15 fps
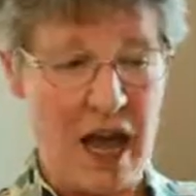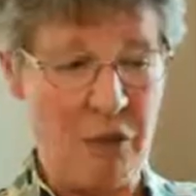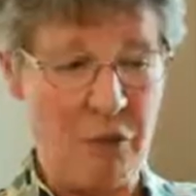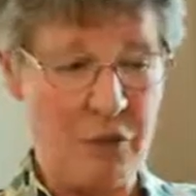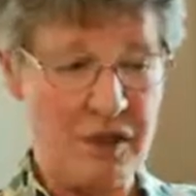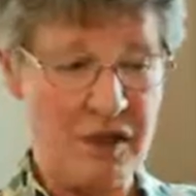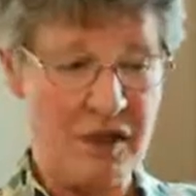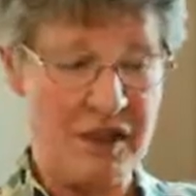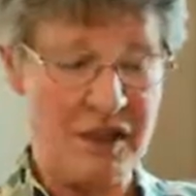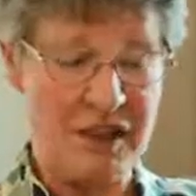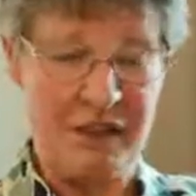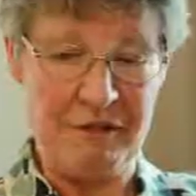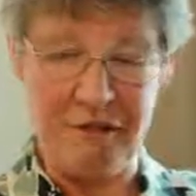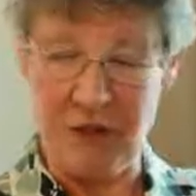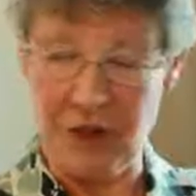I was
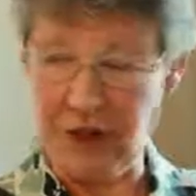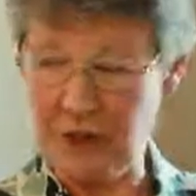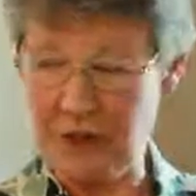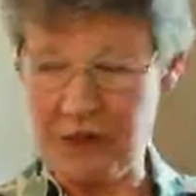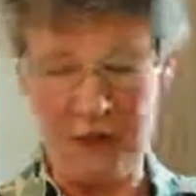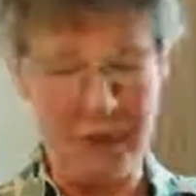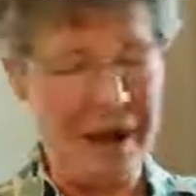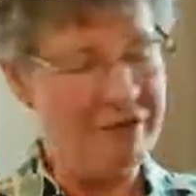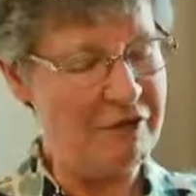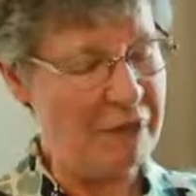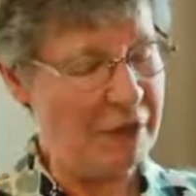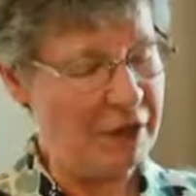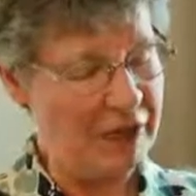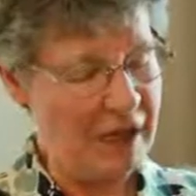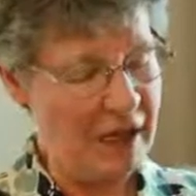different from
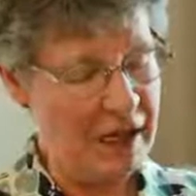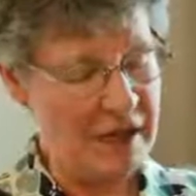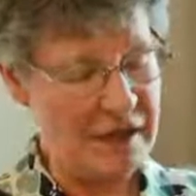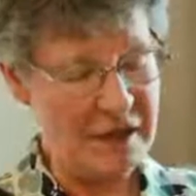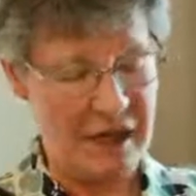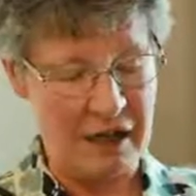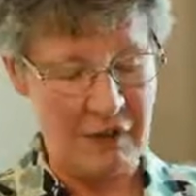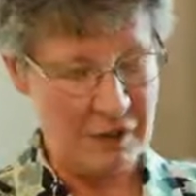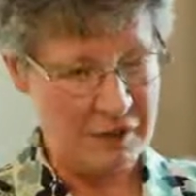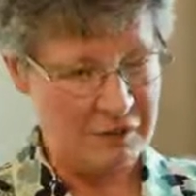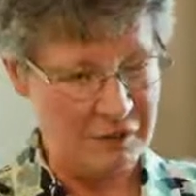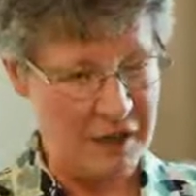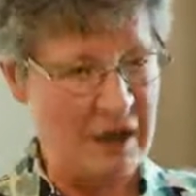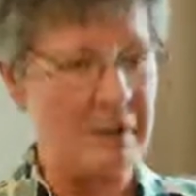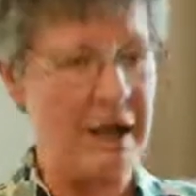everybody else. I was
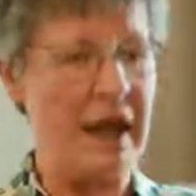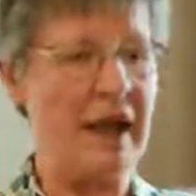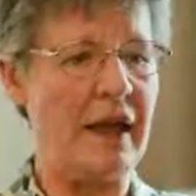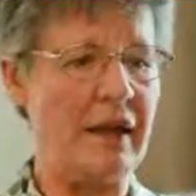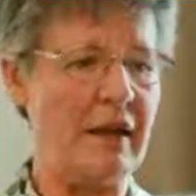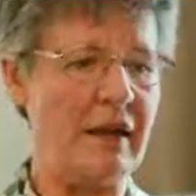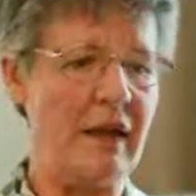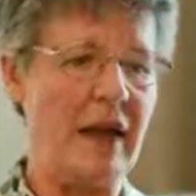female.